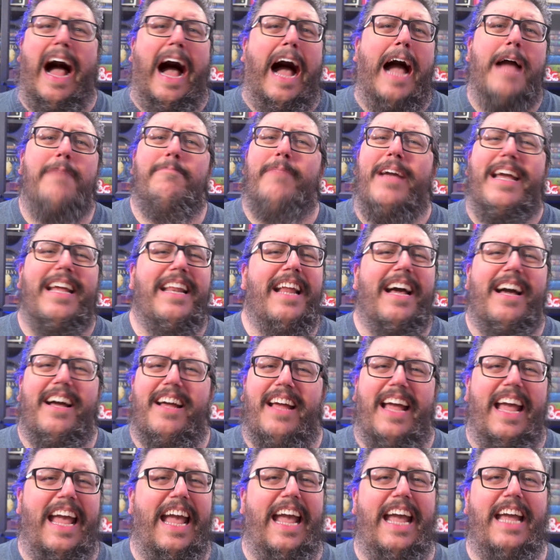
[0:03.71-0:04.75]
I may
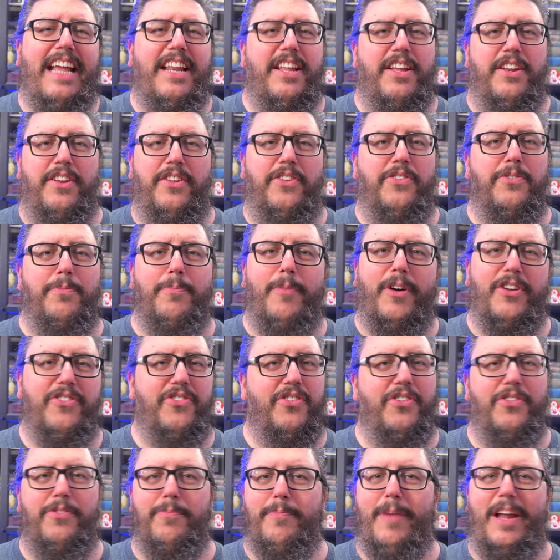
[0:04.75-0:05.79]
not hate it as much
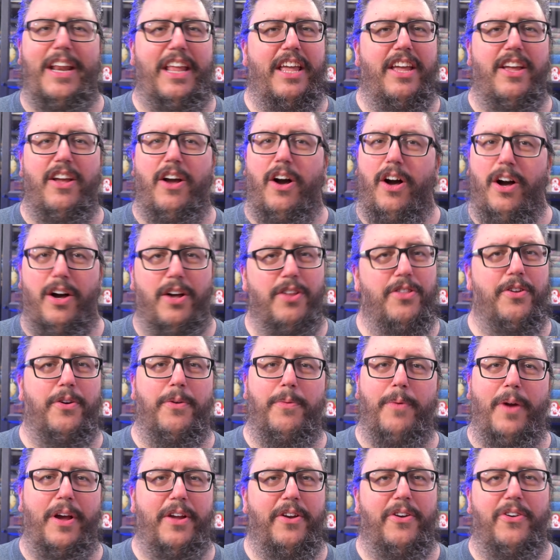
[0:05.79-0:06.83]
as many other
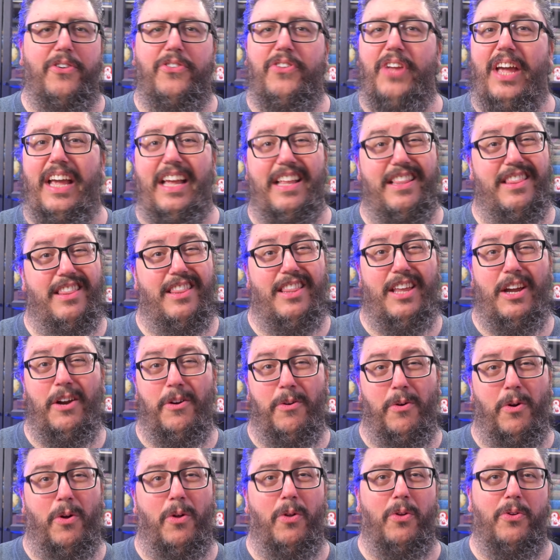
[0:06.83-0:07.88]
writers hate
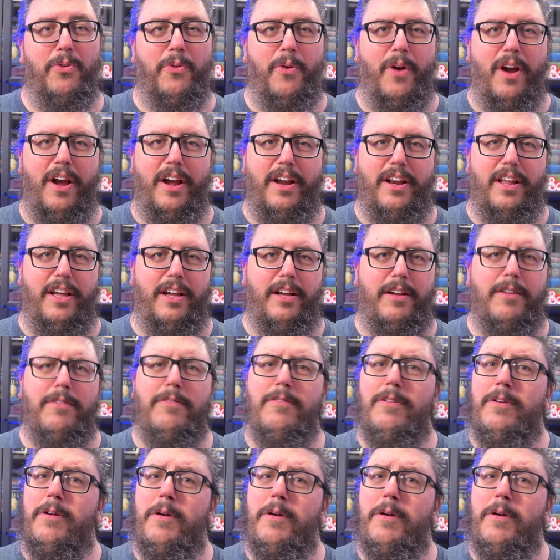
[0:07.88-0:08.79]
their old writing,